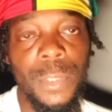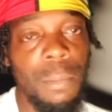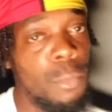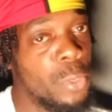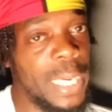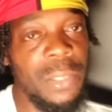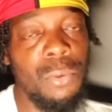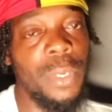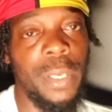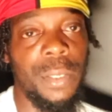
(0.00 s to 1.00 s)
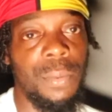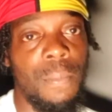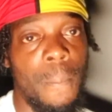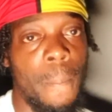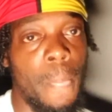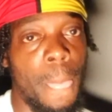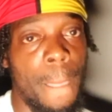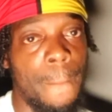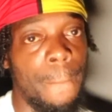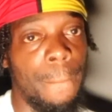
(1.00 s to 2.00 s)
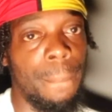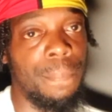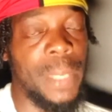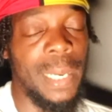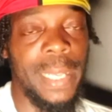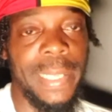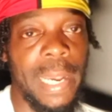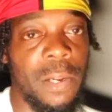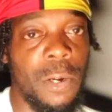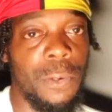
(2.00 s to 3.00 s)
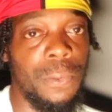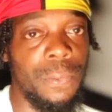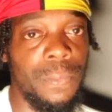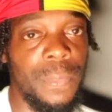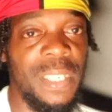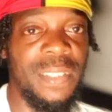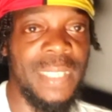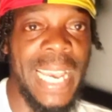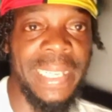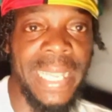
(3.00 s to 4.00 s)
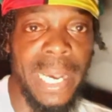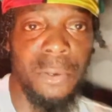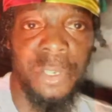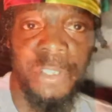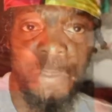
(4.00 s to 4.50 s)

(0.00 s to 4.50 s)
Mook ain't do nothing. They let that go. He sat down on the